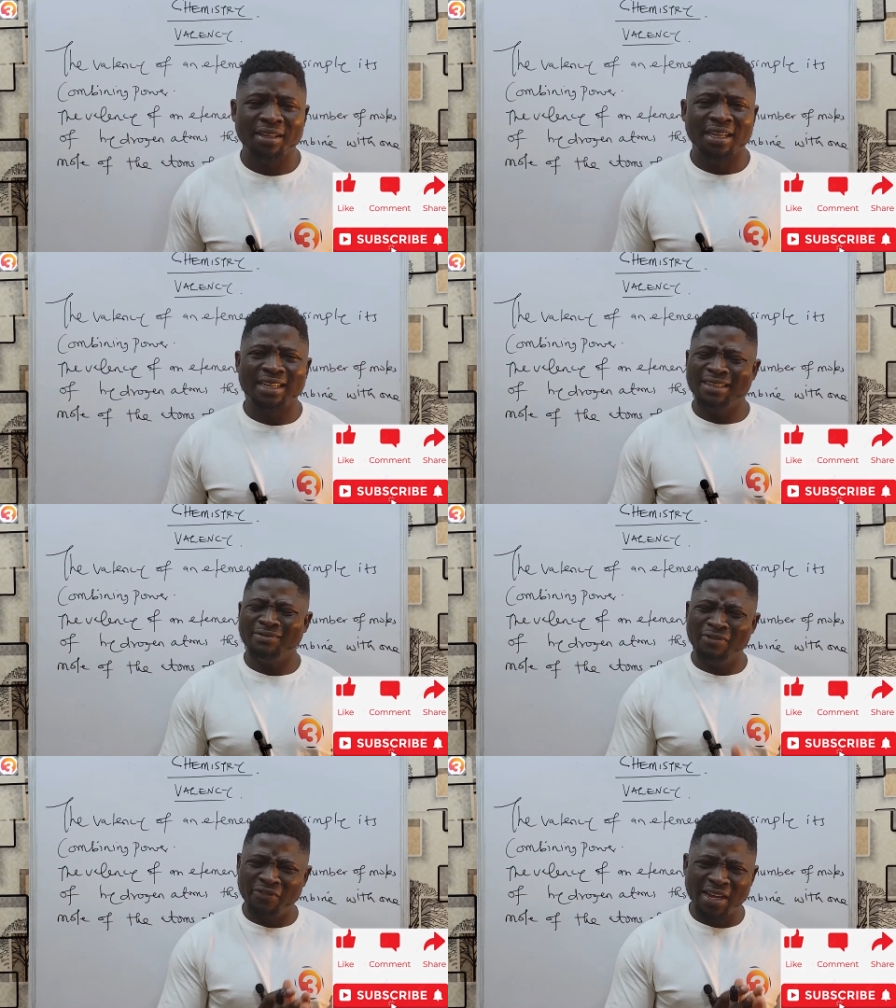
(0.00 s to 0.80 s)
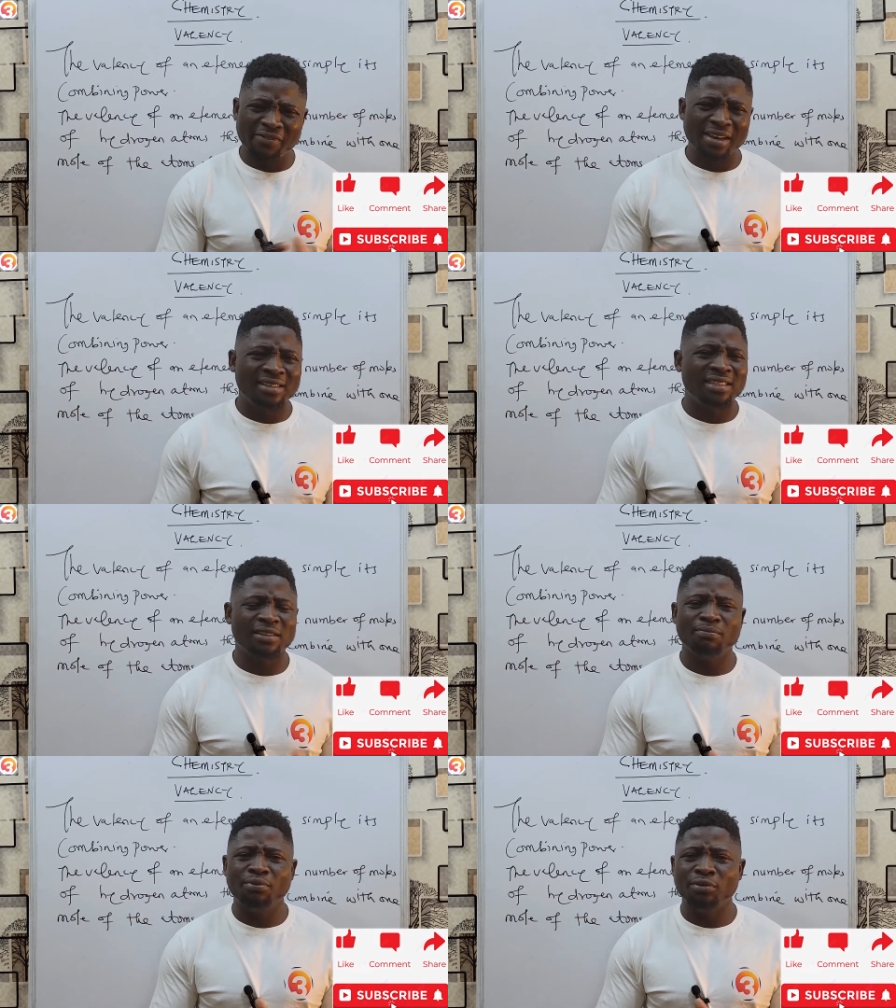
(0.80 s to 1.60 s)
in very, very
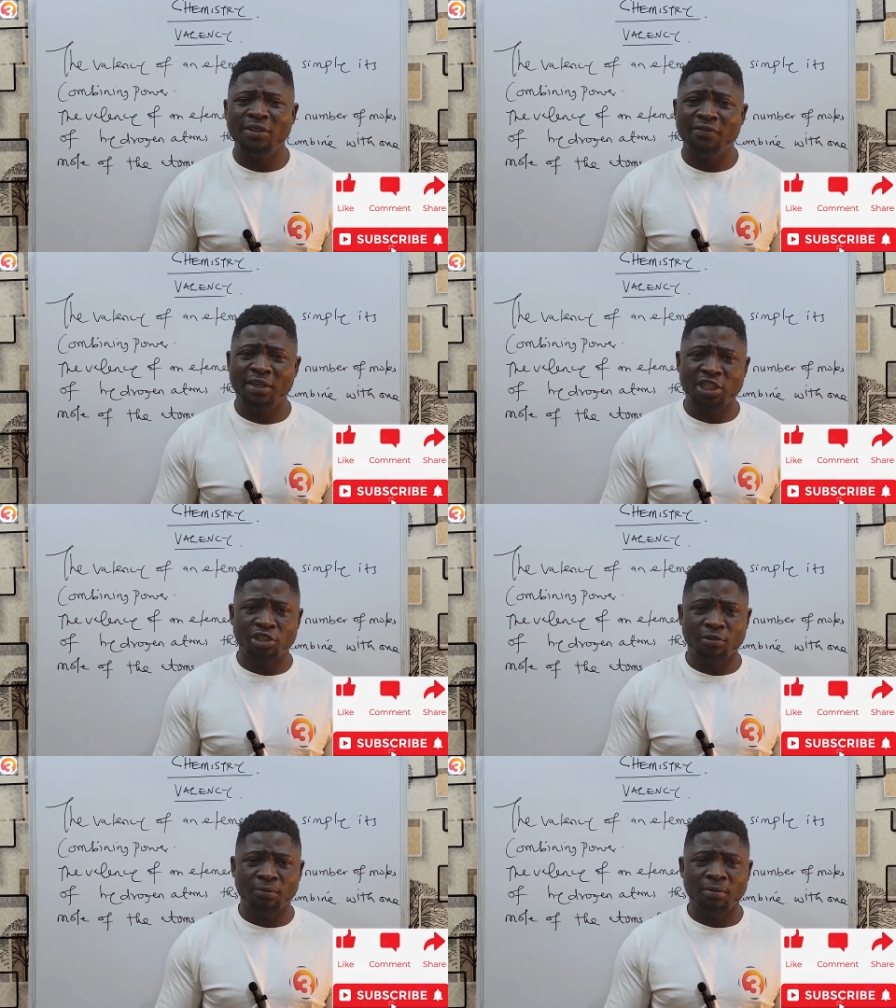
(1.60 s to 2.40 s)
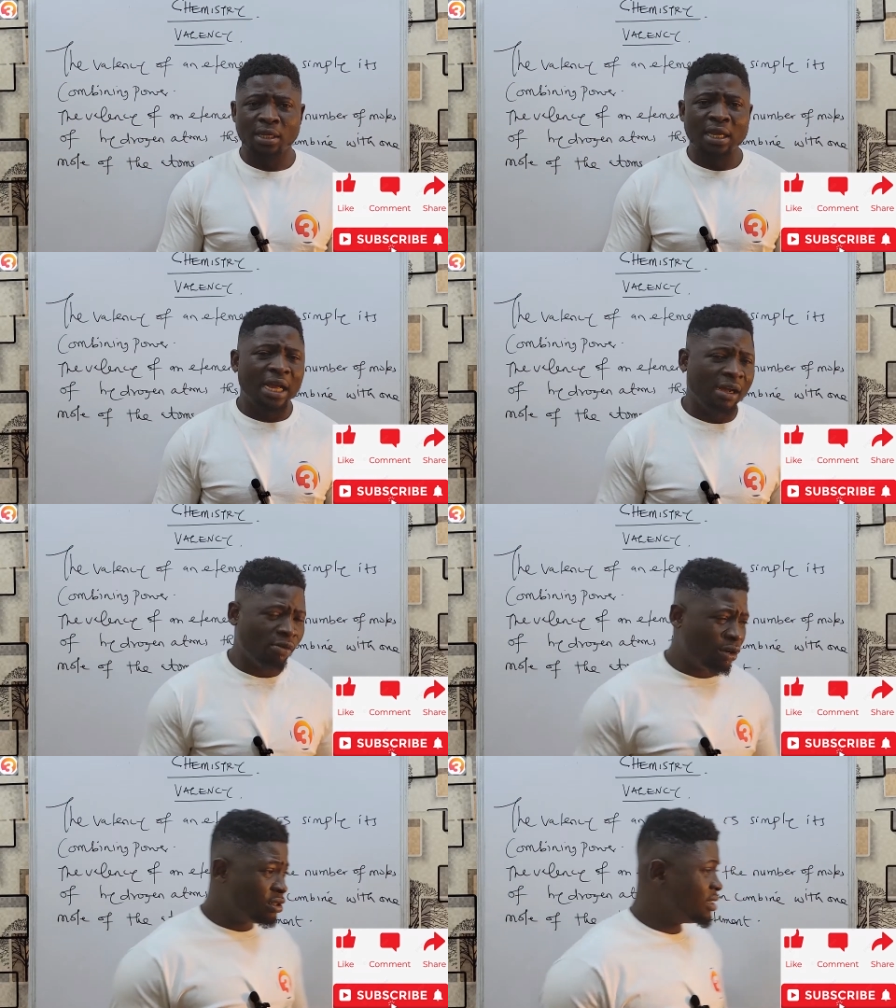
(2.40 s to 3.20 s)
simple definition. And we
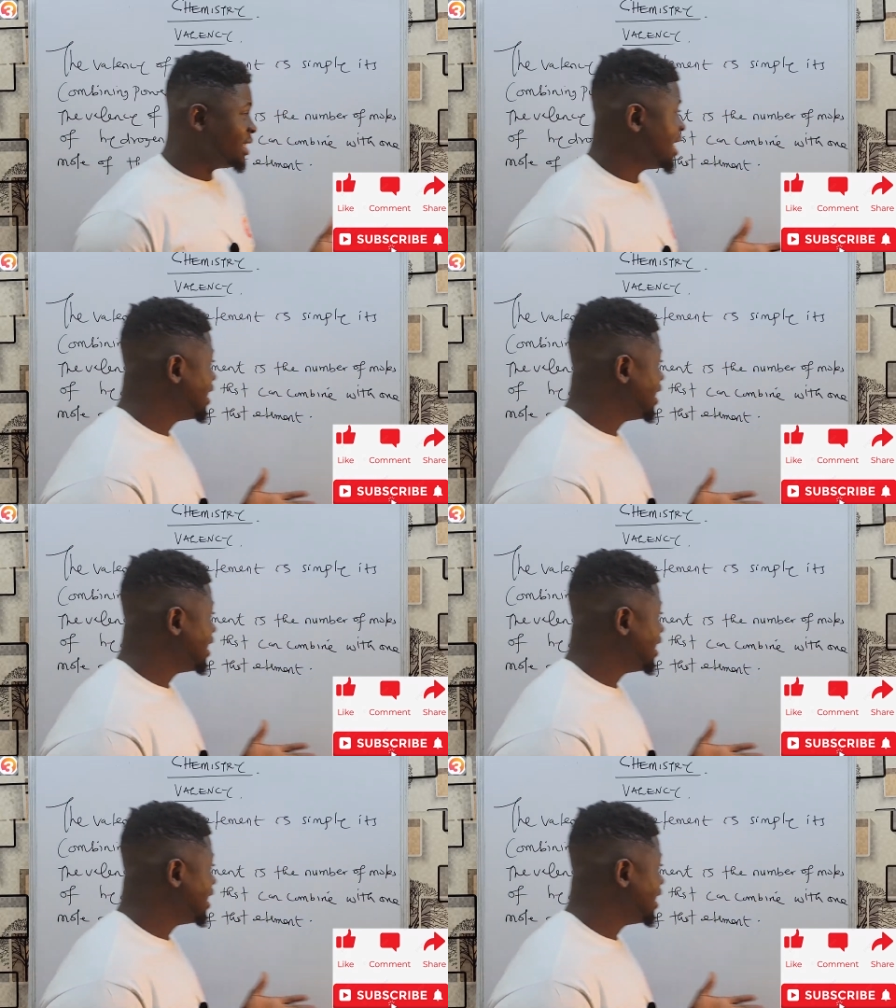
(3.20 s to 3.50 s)
also say